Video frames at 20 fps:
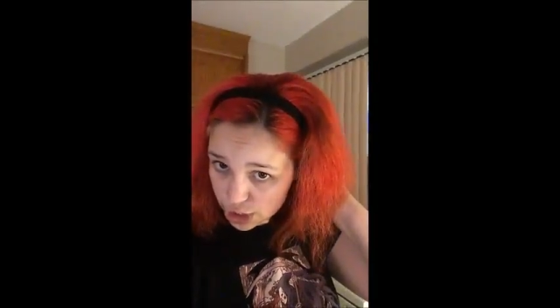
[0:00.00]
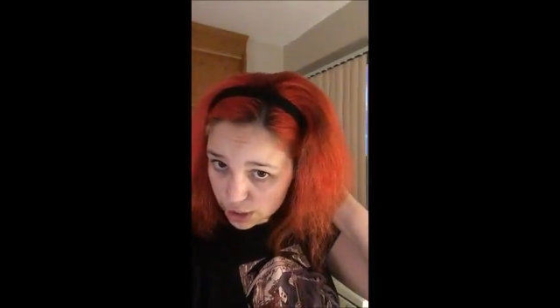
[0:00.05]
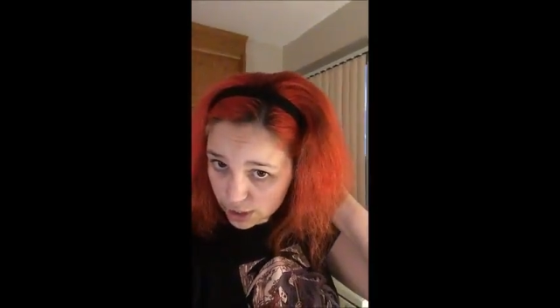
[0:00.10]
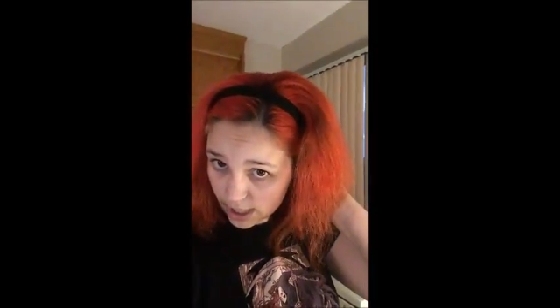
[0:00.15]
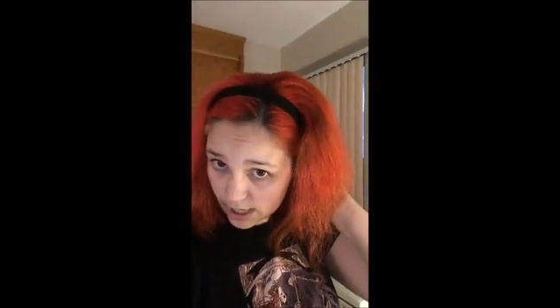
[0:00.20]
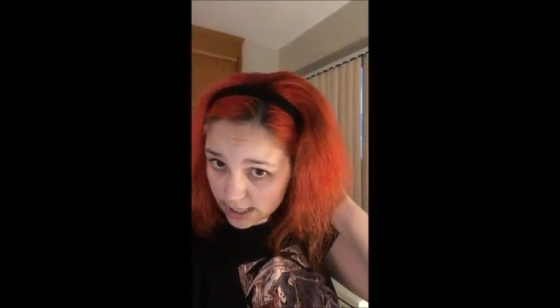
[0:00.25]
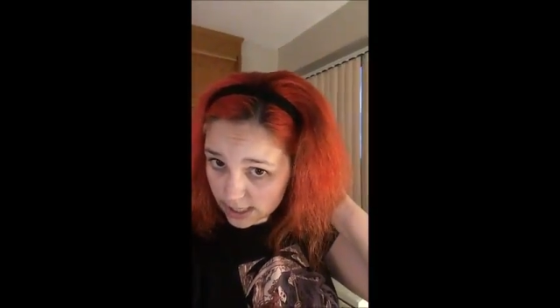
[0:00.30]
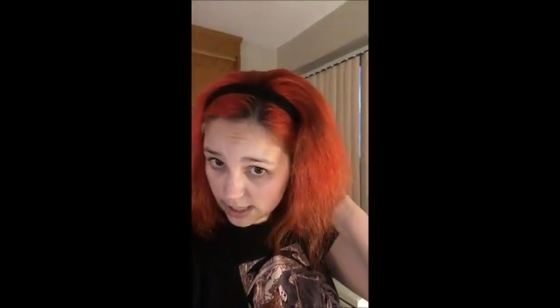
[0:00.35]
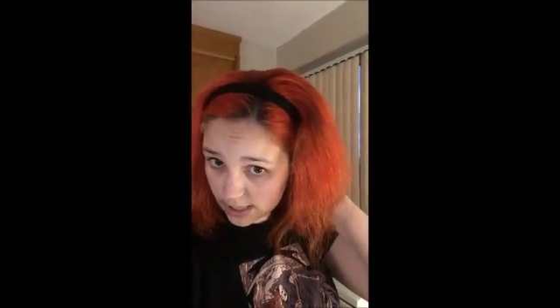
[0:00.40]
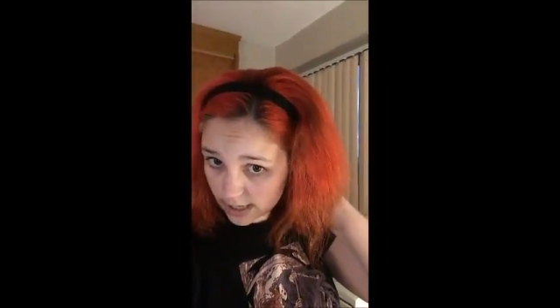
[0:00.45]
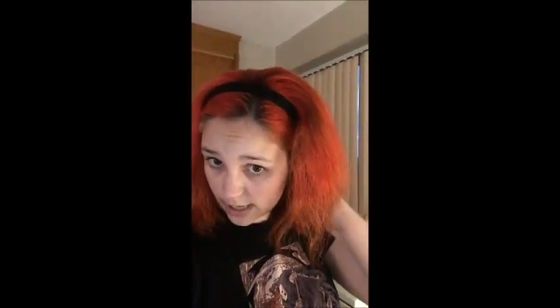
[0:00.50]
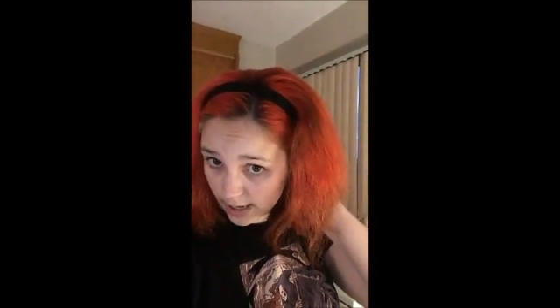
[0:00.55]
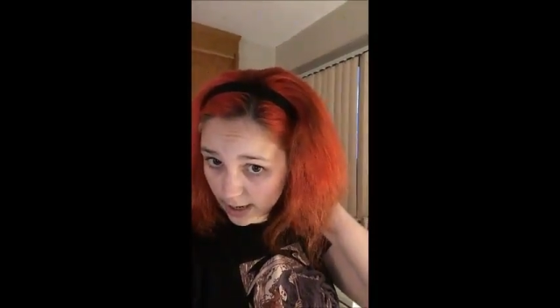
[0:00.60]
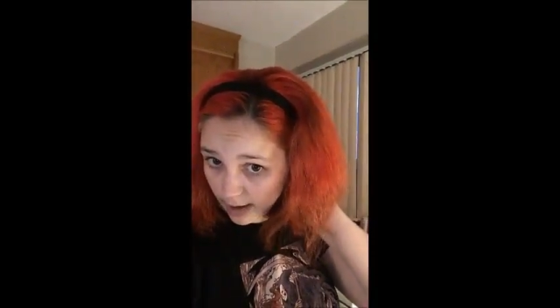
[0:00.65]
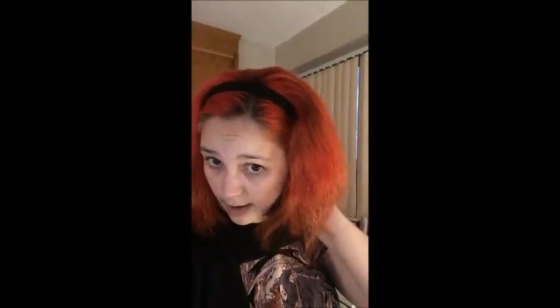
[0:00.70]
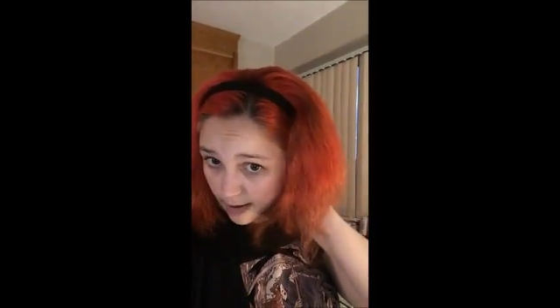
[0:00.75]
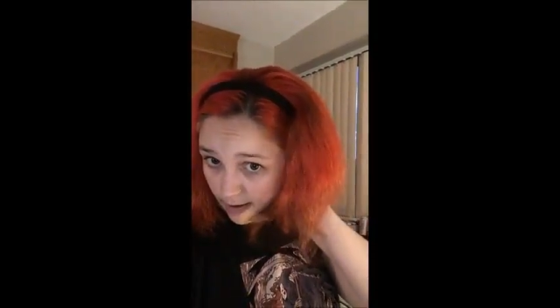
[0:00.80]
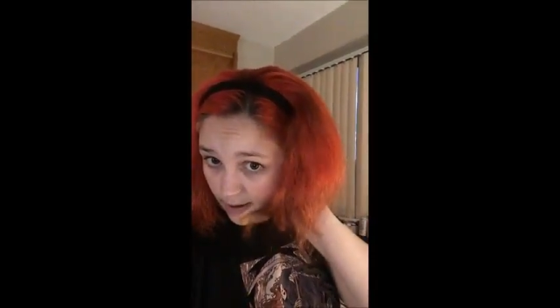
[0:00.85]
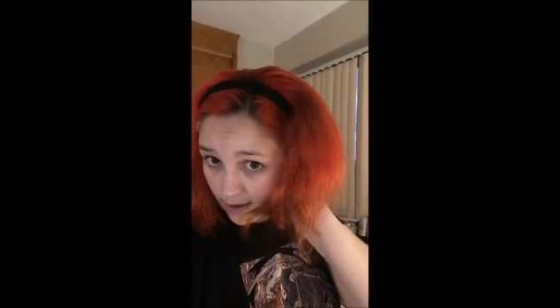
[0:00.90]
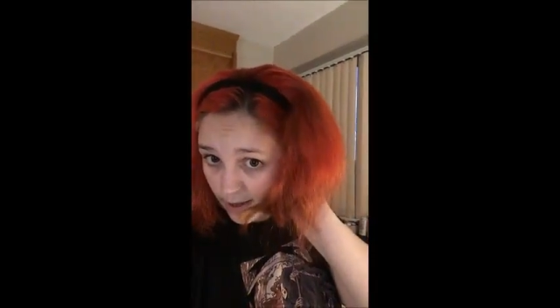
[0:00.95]
as you guys can
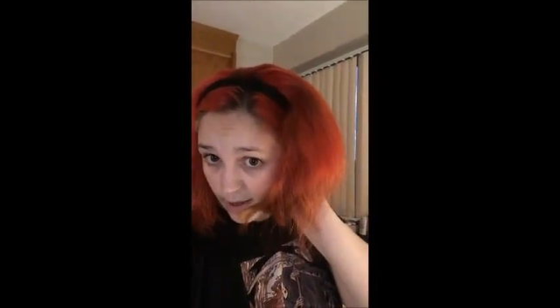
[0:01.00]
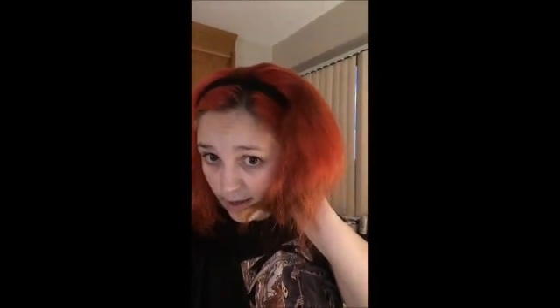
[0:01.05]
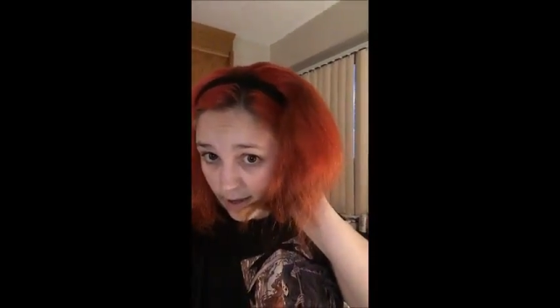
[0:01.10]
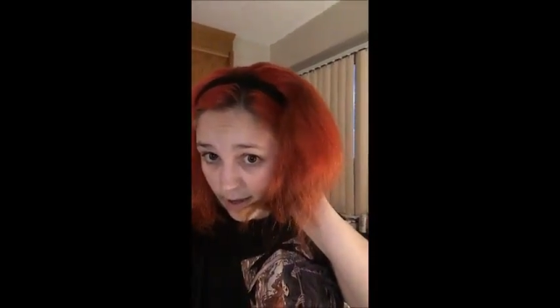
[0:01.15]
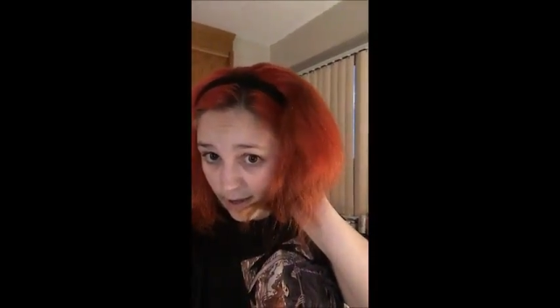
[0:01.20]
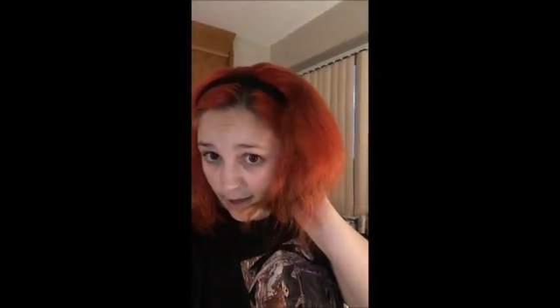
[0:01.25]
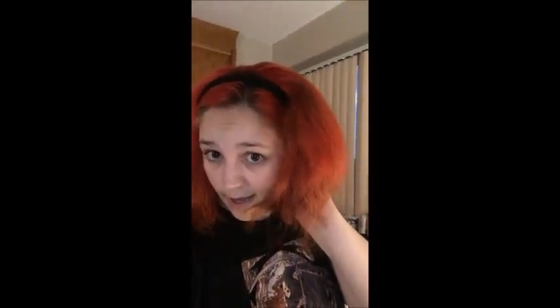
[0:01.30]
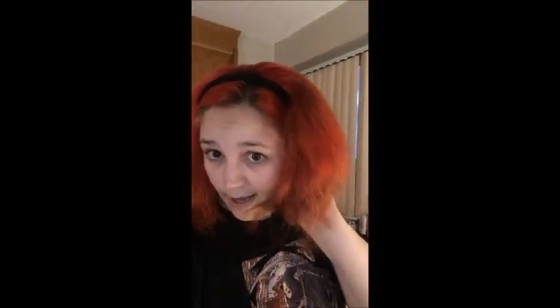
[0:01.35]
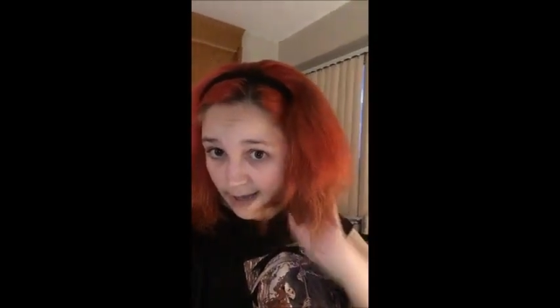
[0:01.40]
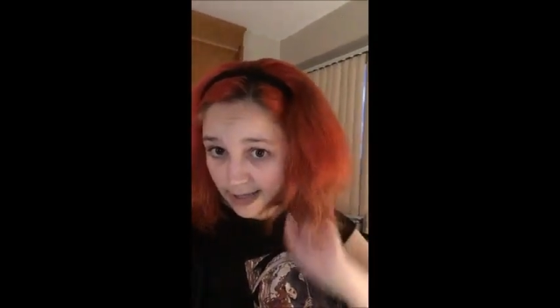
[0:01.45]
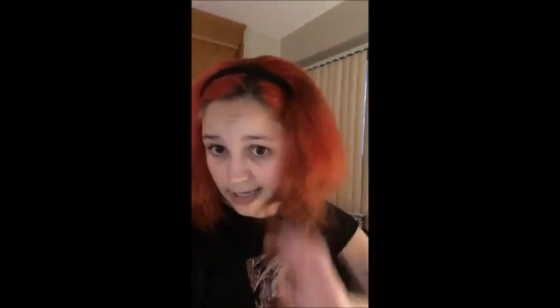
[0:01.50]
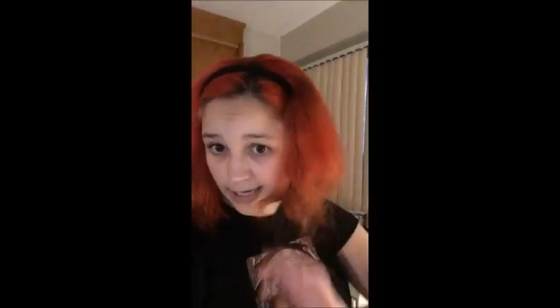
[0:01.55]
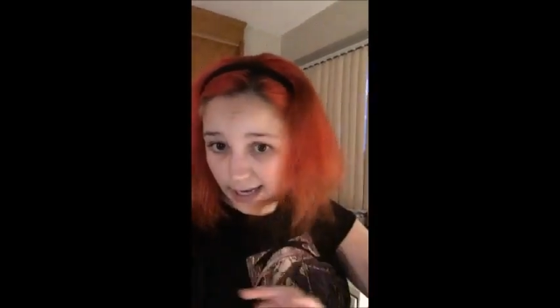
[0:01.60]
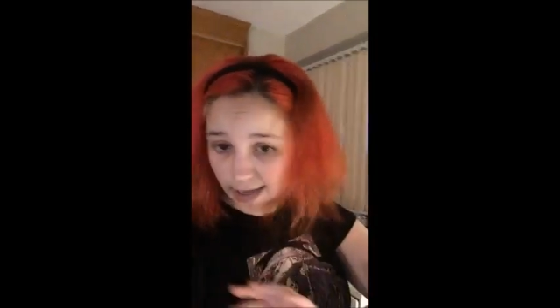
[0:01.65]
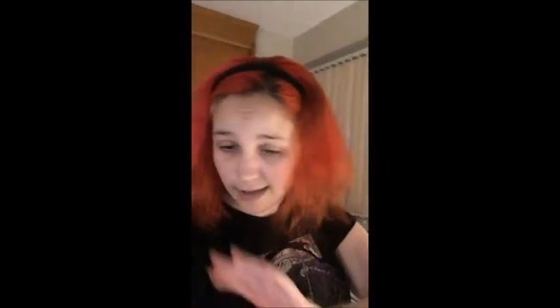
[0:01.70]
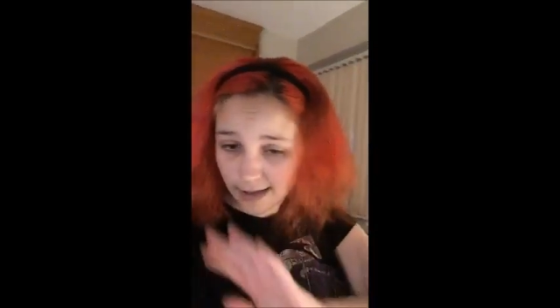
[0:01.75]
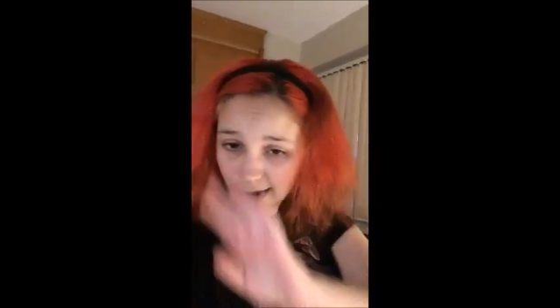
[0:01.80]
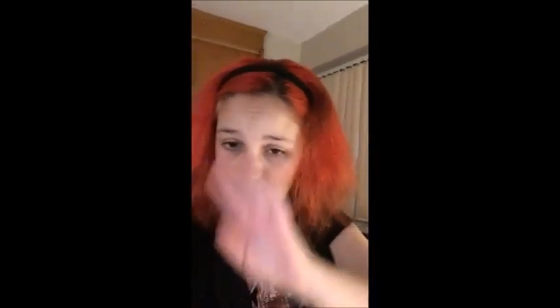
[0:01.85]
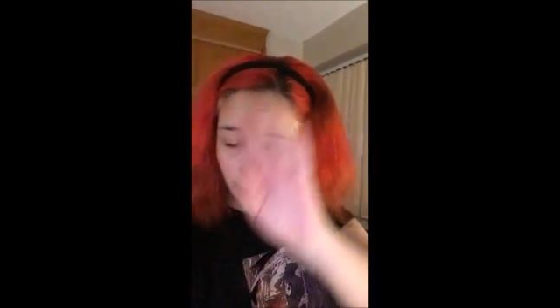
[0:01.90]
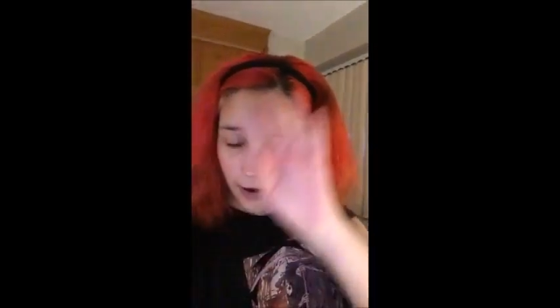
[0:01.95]
tell. Yeah, it's
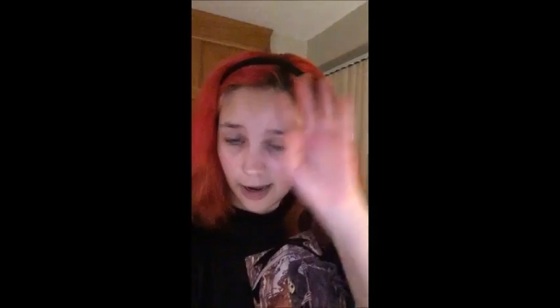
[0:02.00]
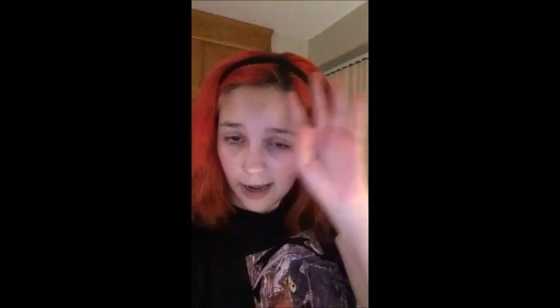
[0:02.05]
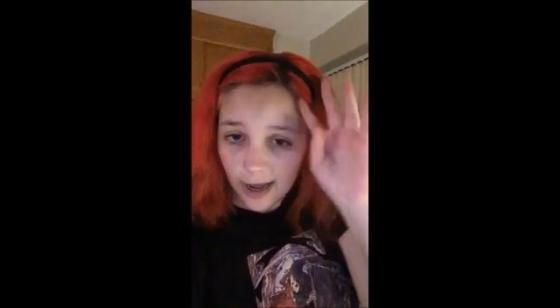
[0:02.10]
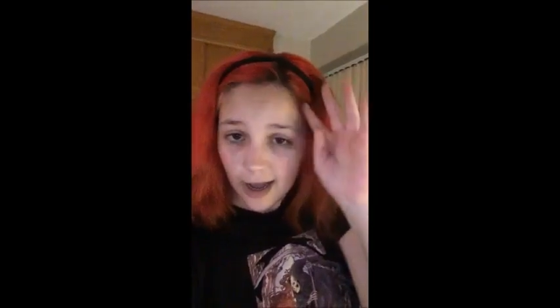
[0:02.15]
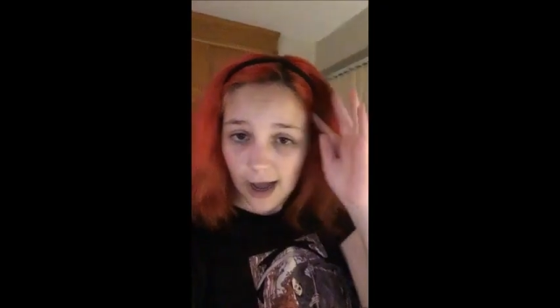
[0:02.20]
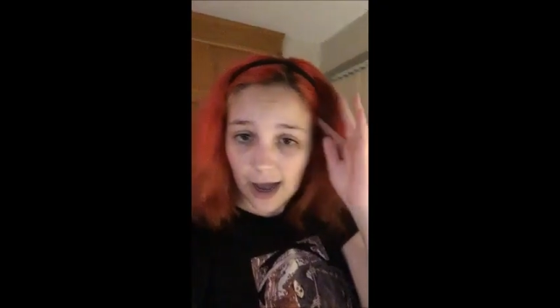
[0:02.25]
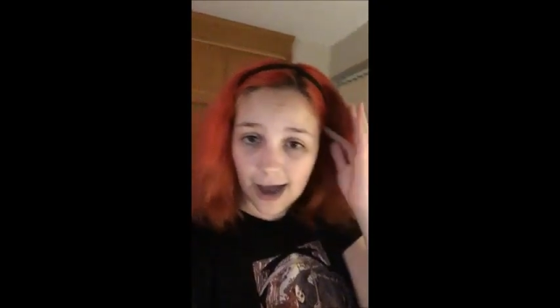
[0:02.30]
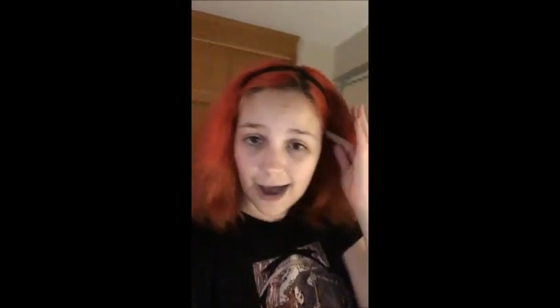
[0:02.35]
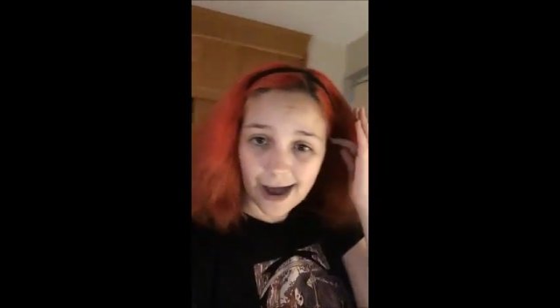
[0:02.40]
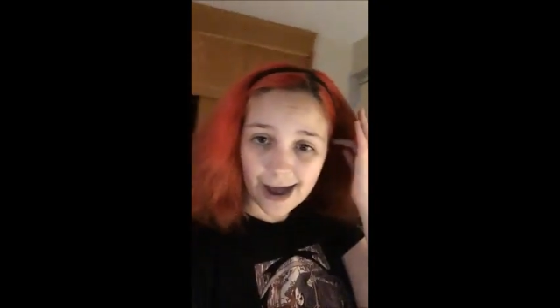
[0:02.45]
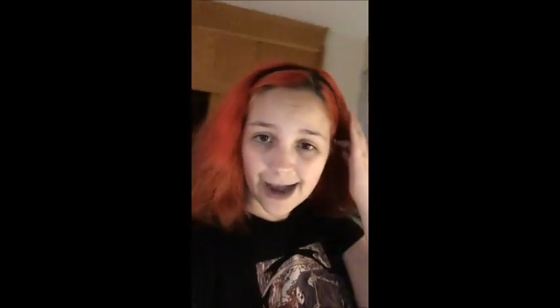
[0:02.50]
getting there. Uh,